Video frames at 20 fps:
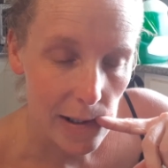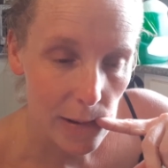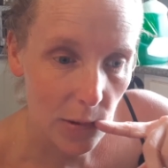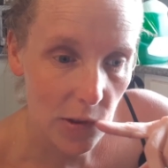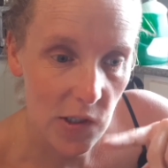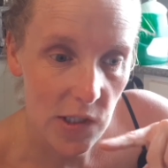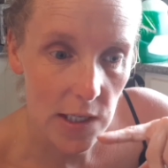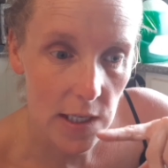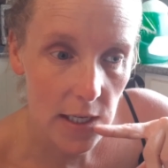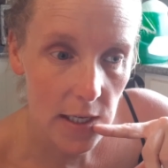will
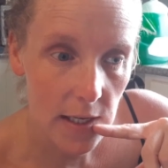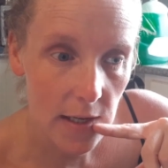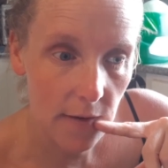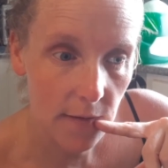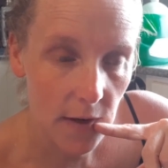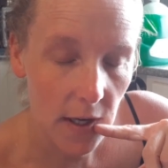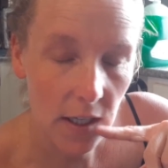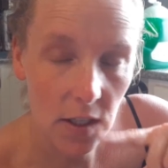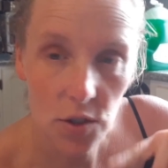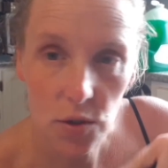see
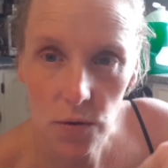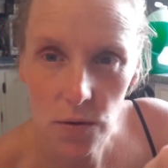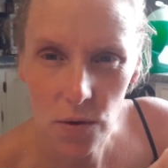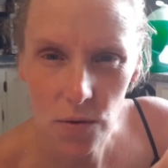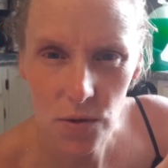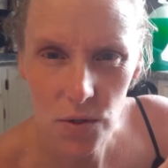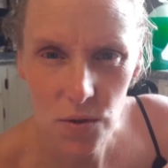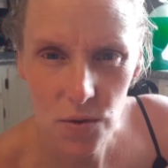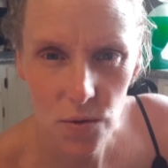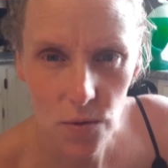if I can do
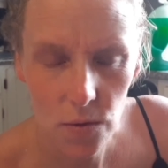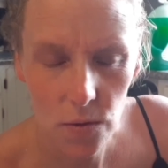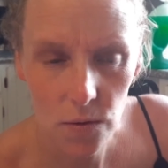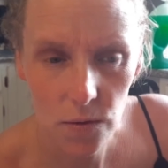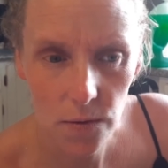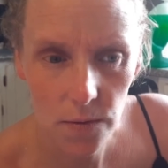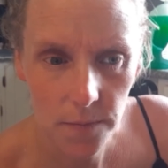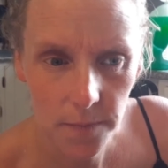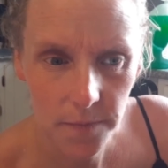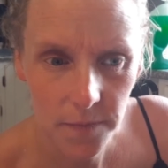those
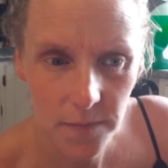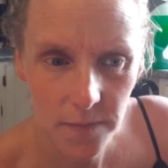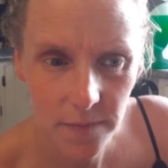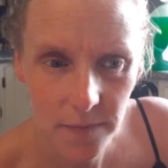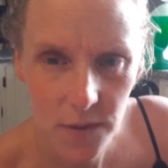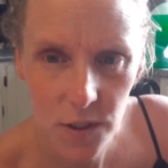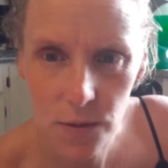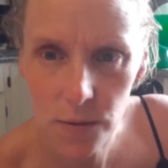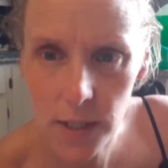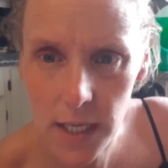noodles,
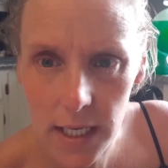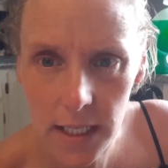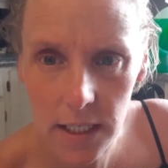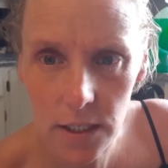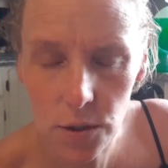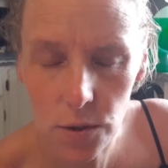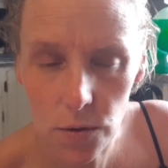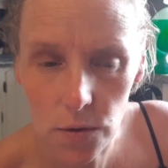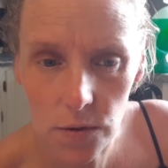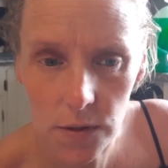zucchini
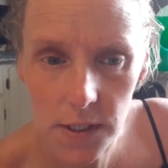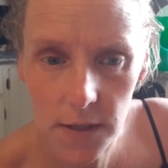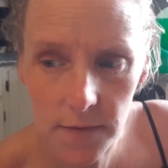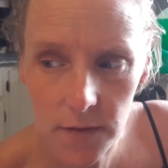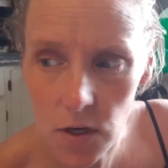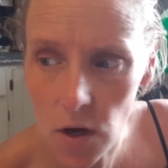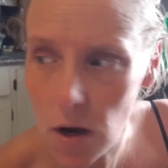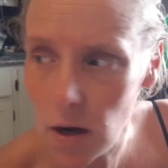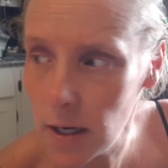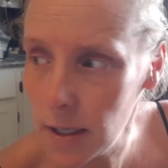noodles.
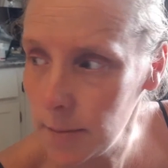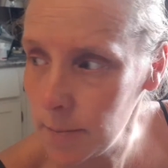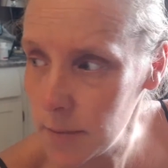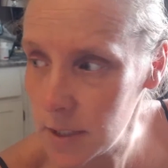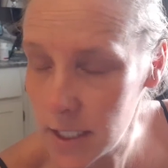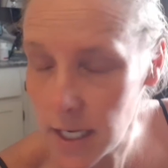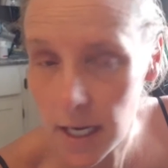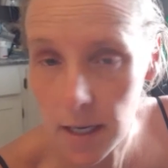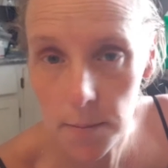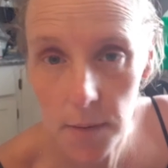If not,
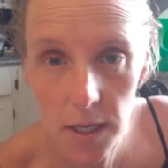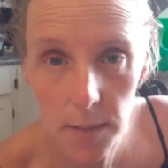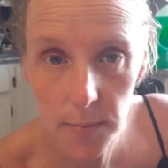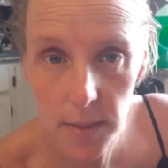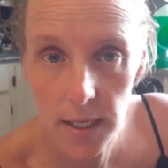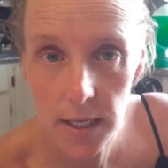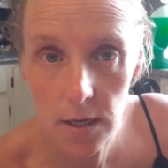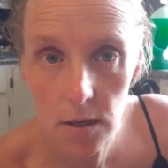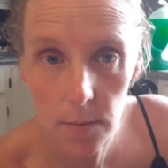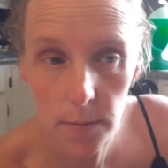Medea might
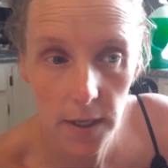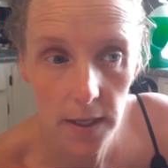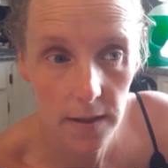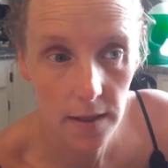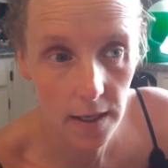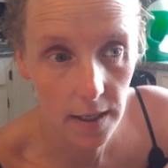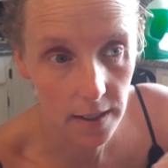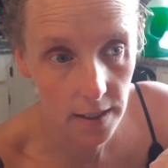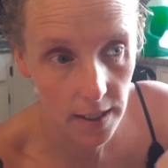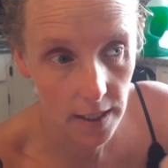be here by
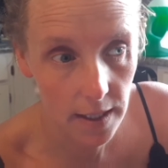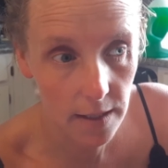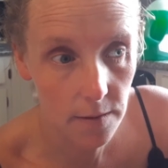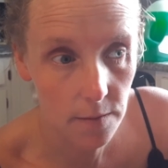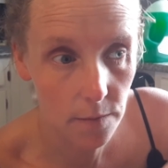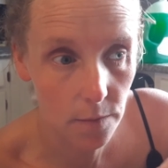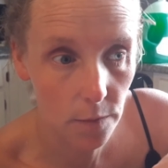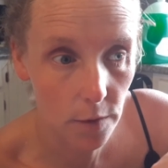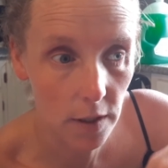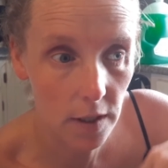then
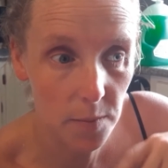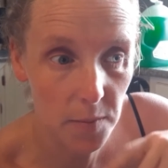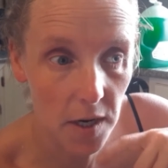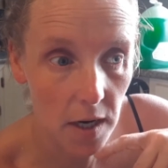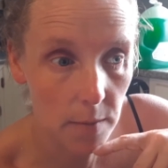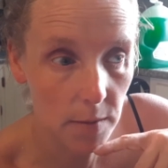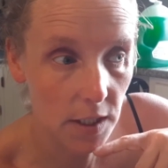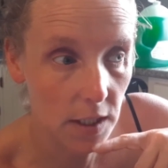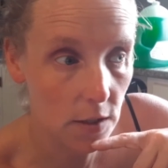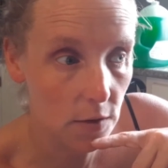and we're going to
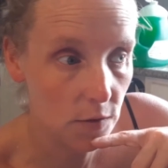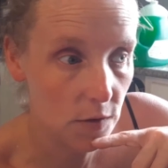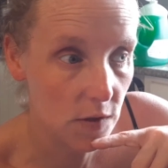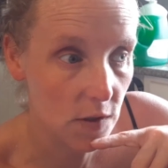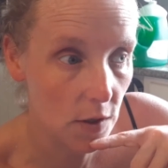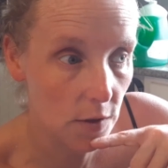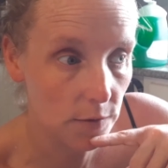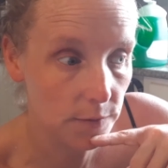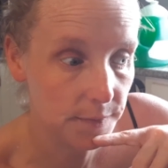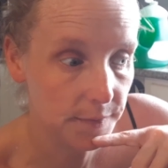barbecue.
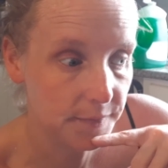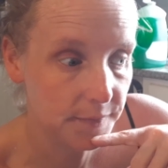So